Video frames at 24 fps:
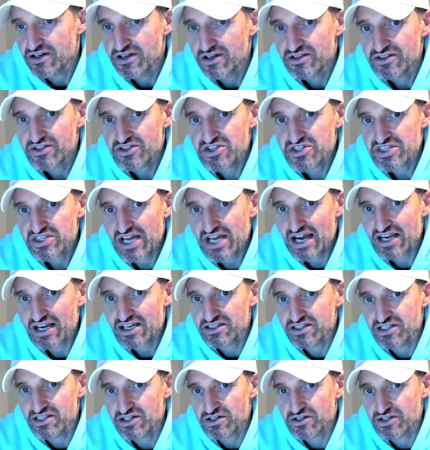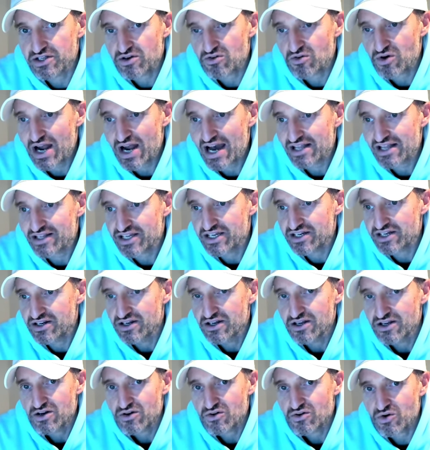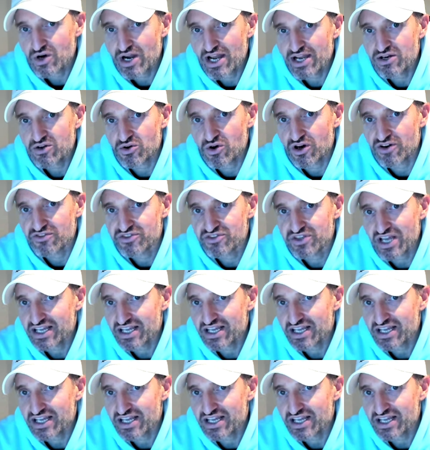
The stock literally rallied right off the...